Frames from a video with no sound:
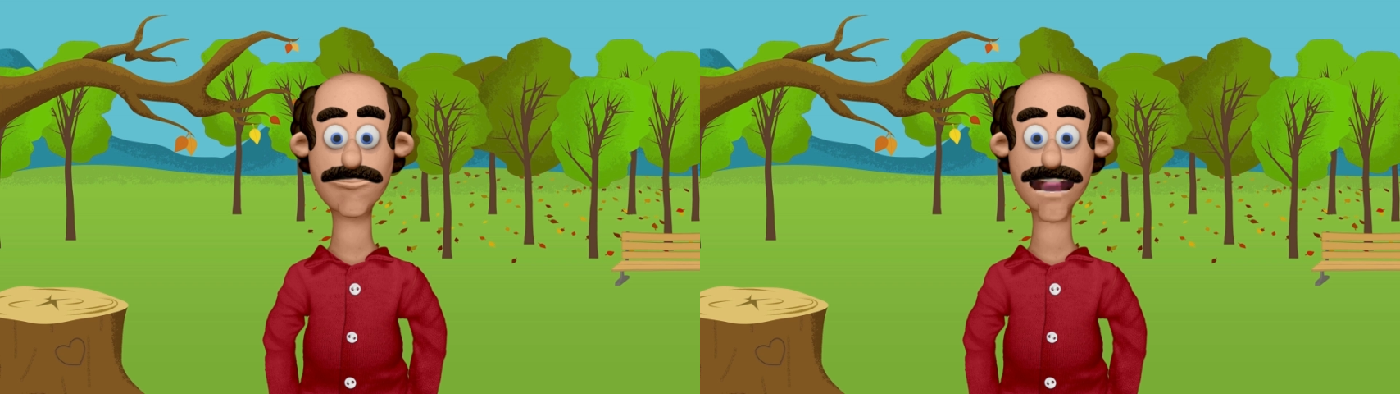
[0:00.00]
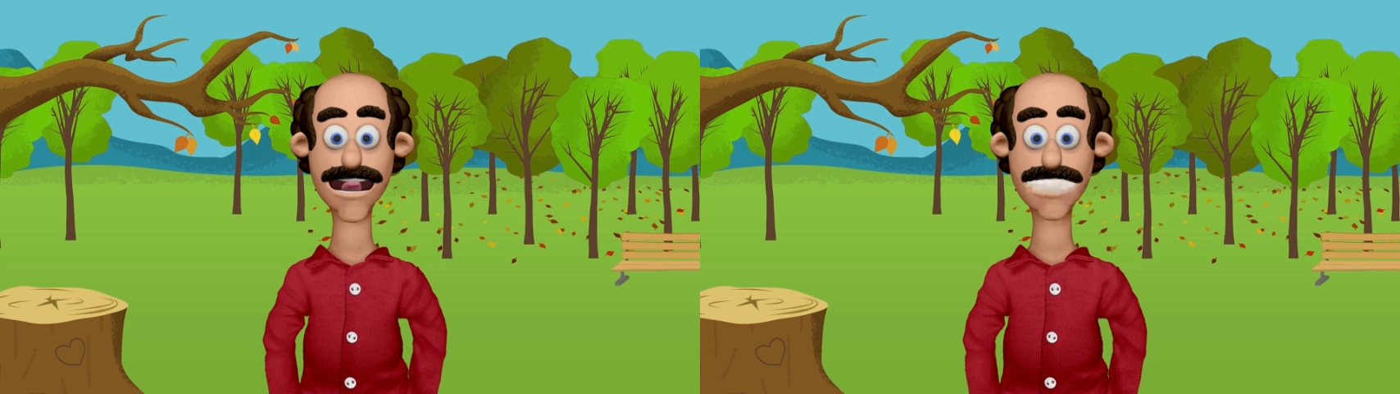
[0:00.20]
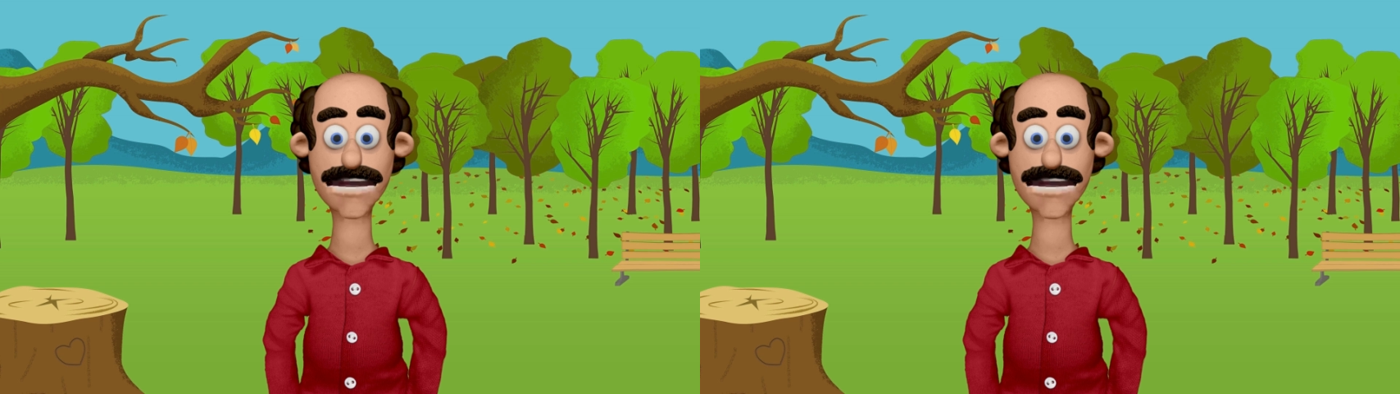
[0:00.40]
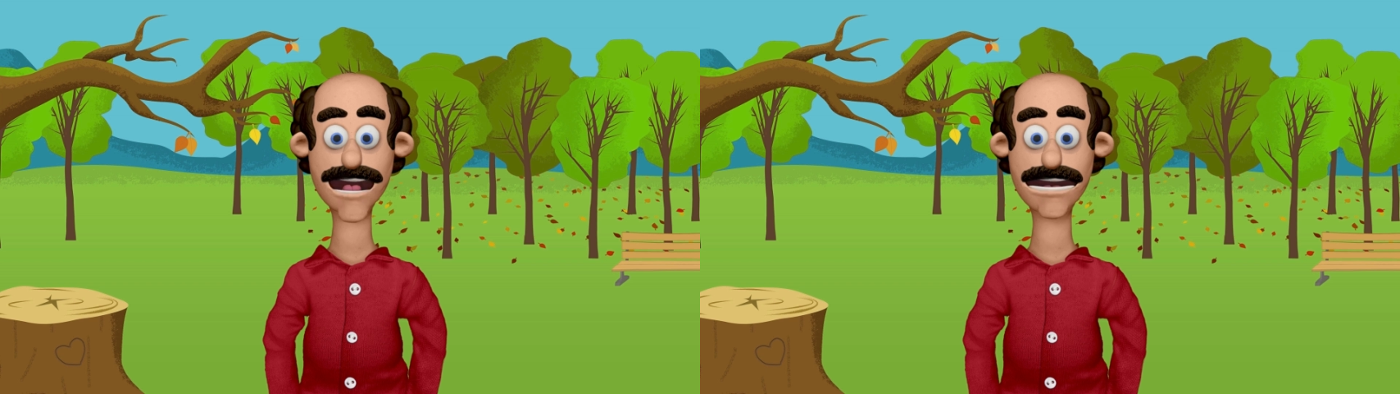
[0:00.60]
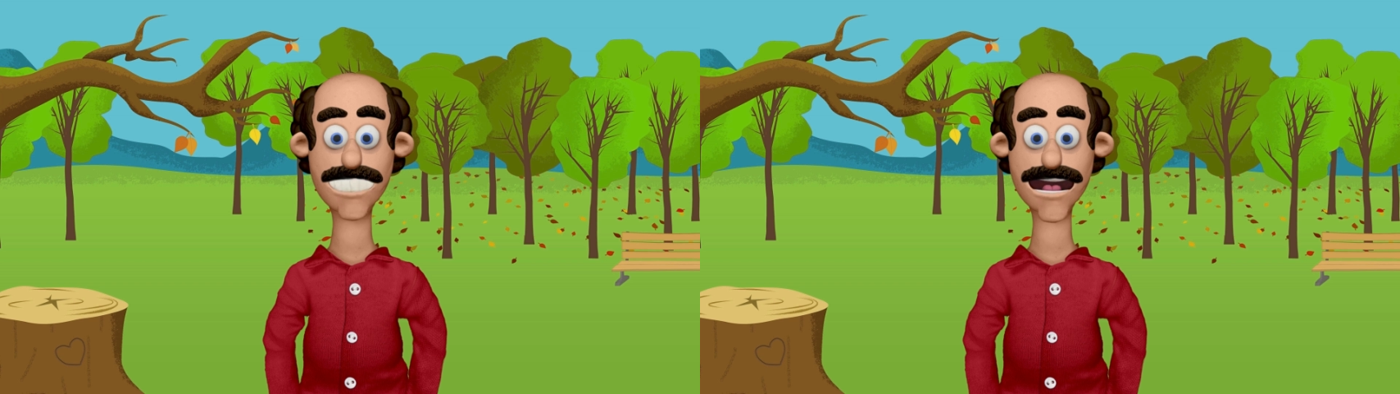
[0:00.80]
we see
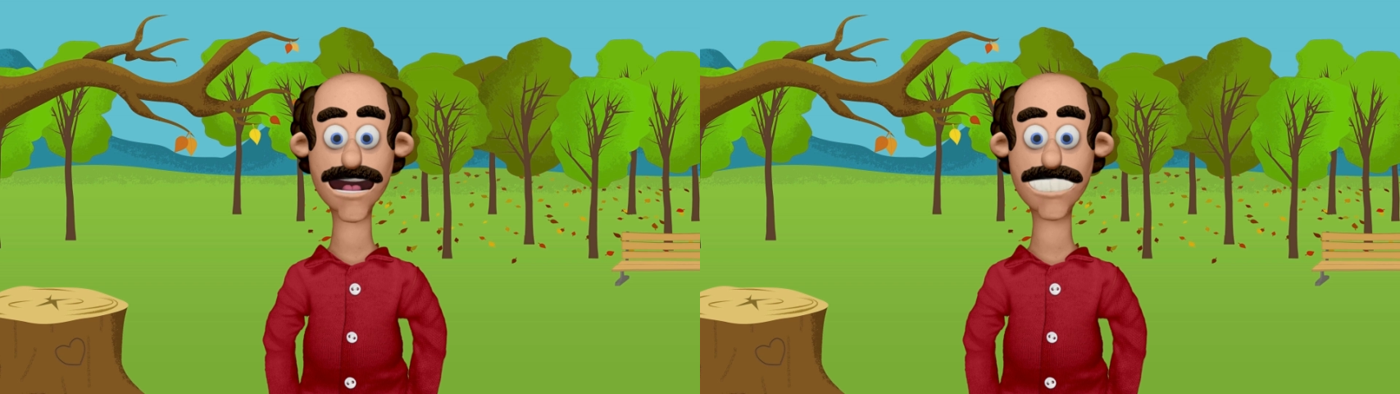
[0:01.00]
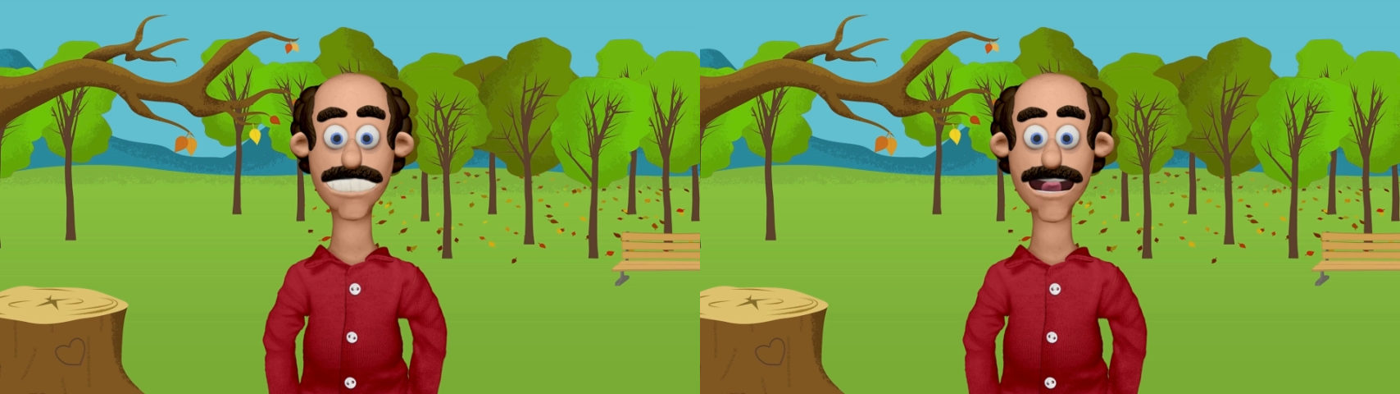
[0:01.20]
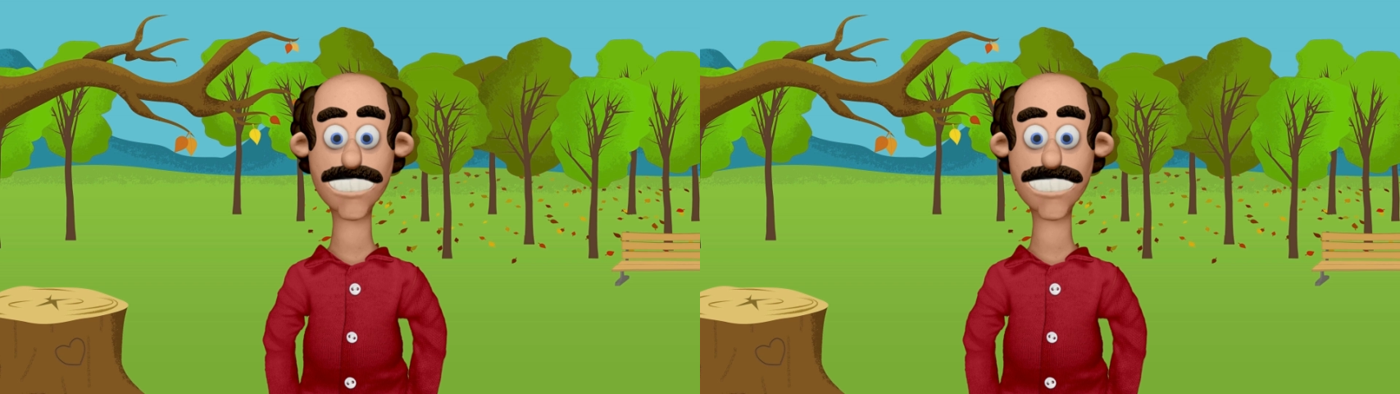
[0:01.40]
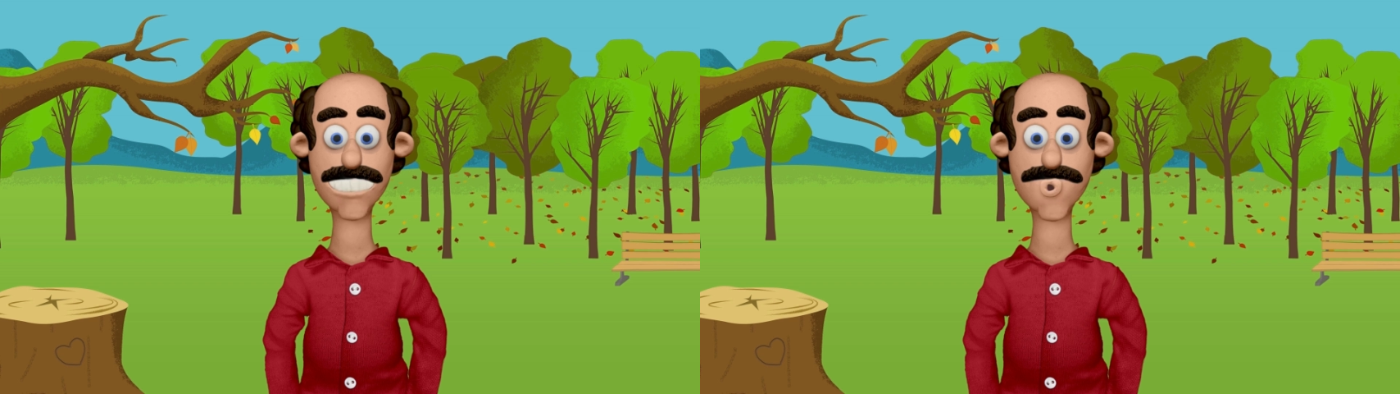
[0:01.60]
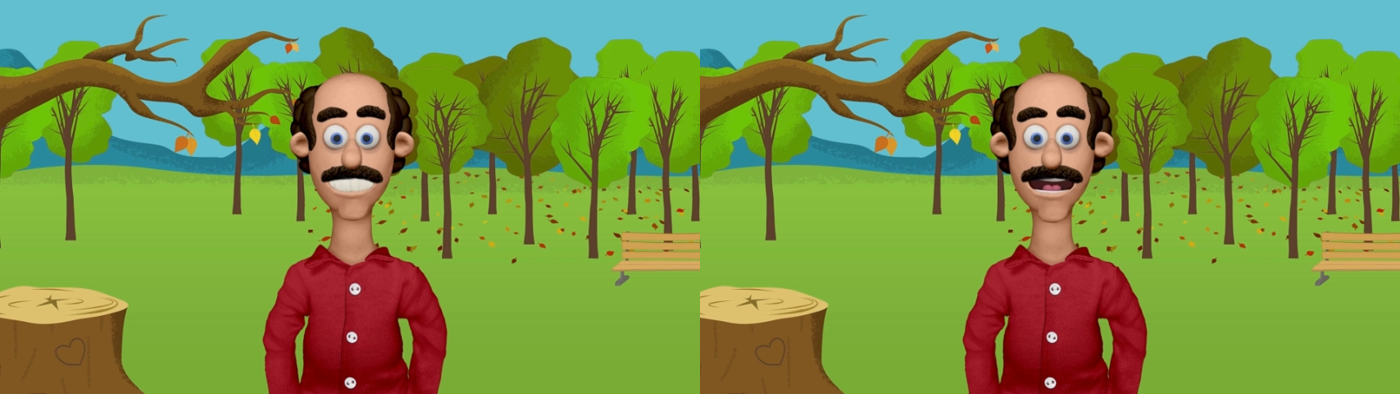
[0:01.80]
many different types
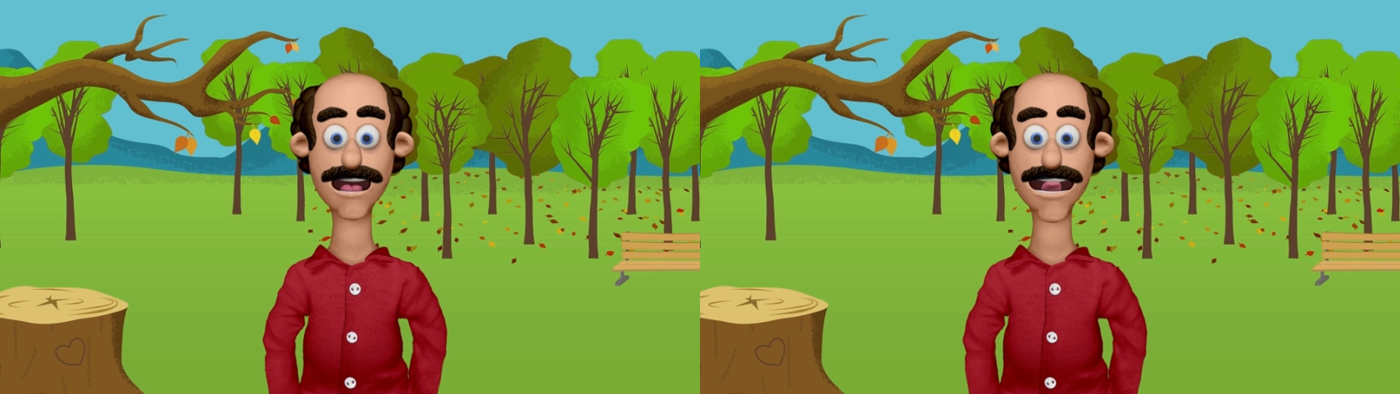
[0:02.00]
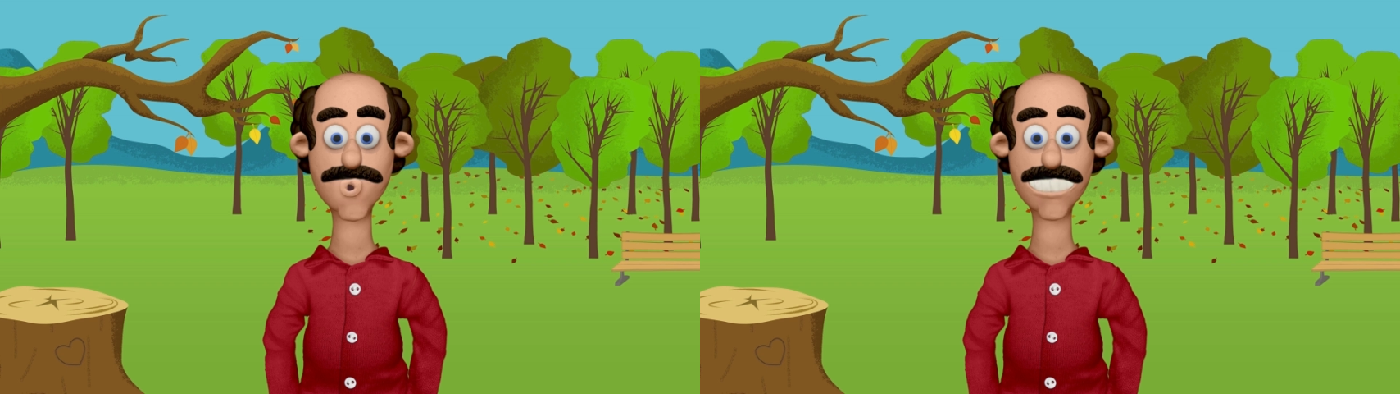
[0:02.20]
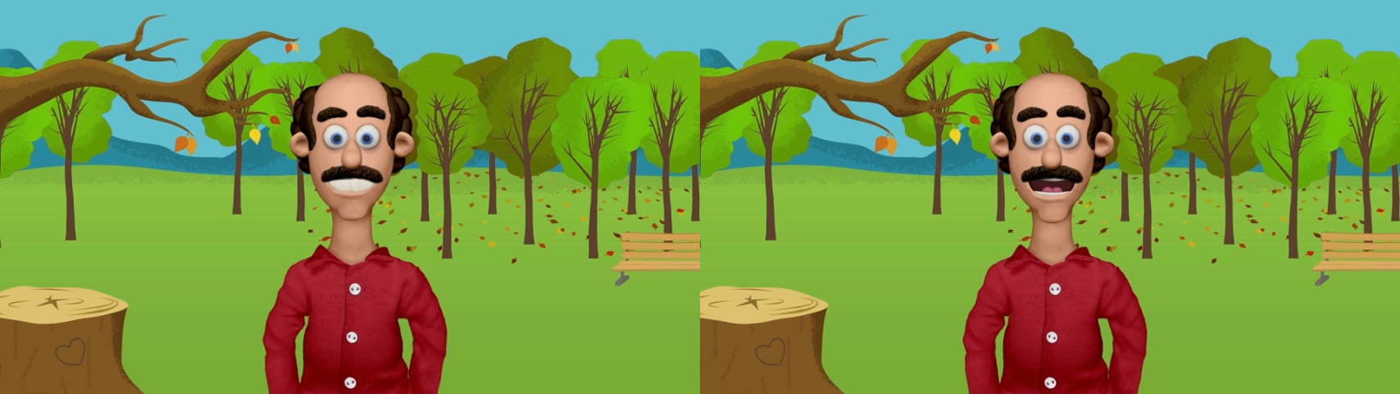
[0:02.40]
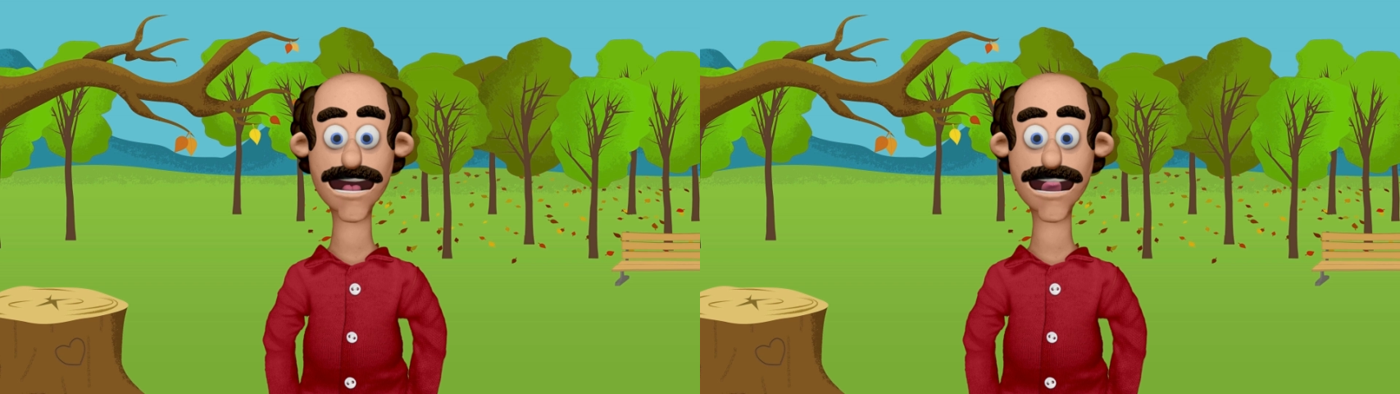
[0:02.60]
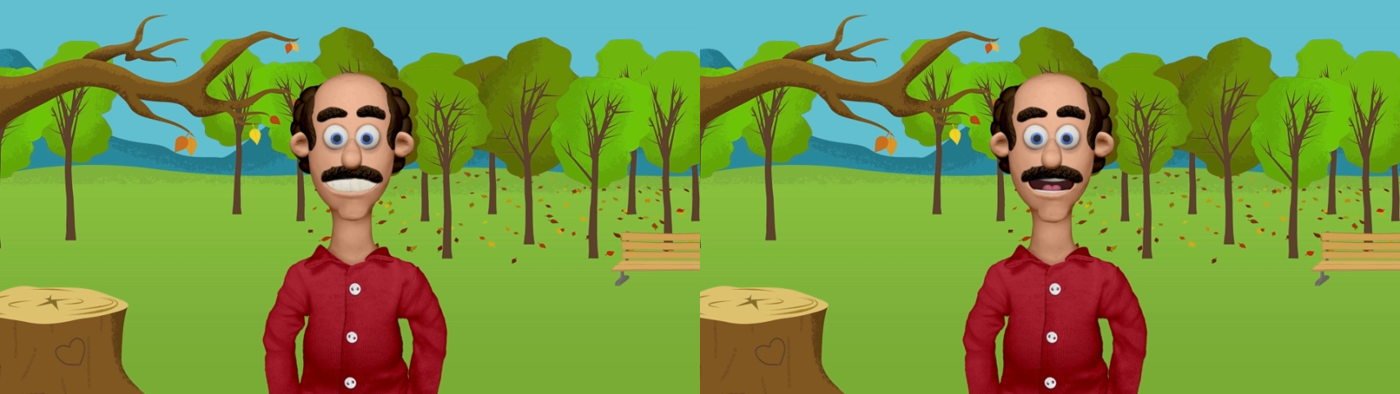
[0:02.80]
among different parts of the
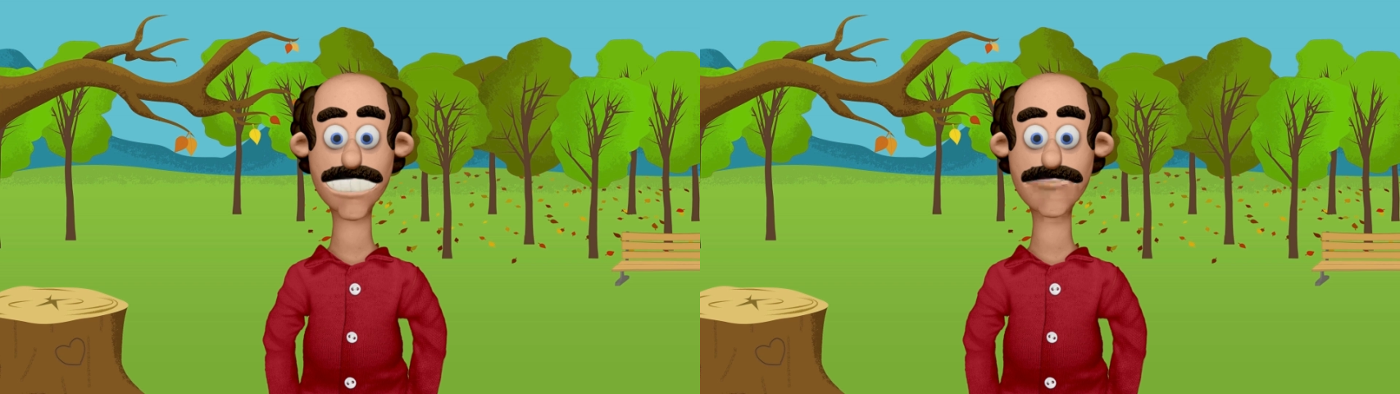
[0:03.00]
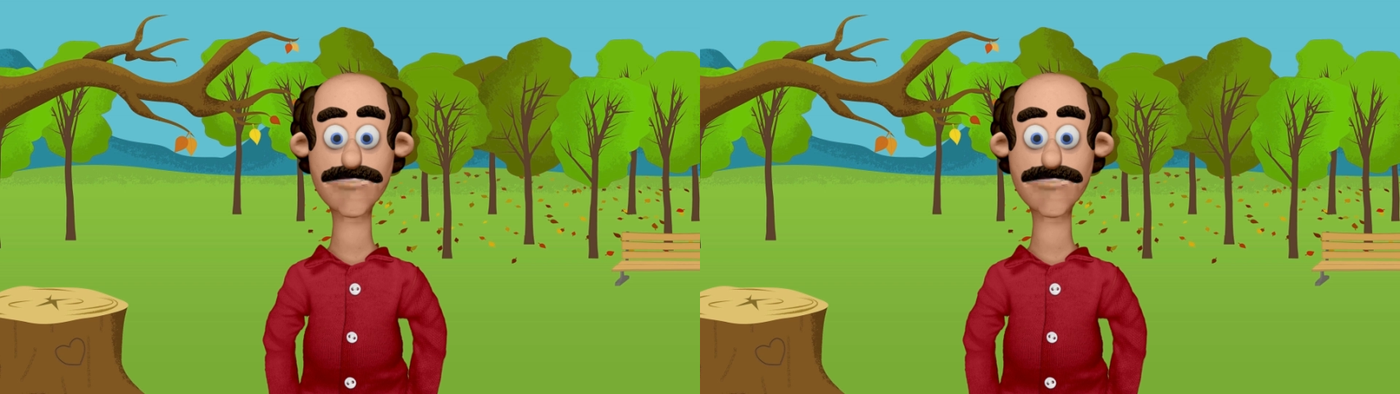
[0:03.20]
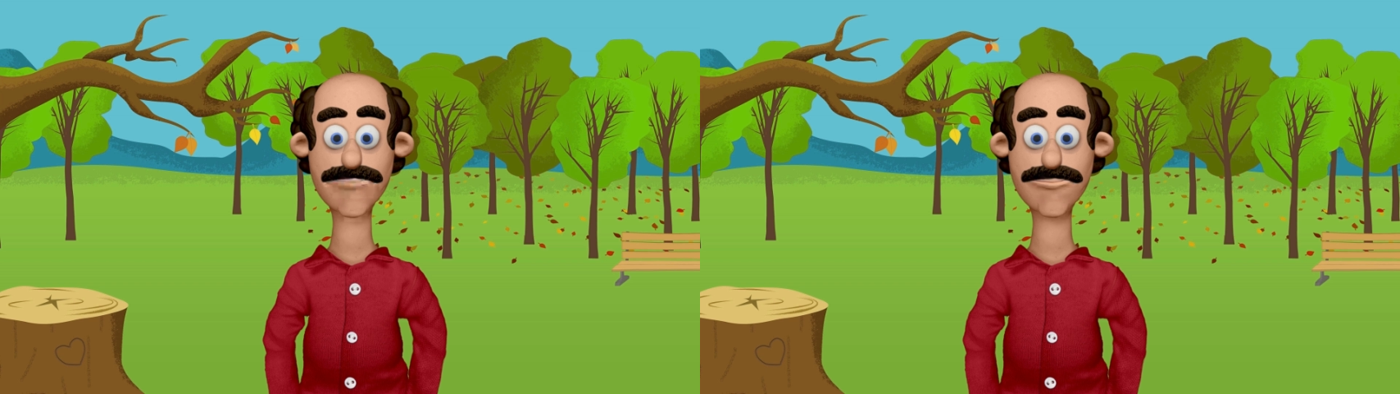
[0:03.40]
nervous system.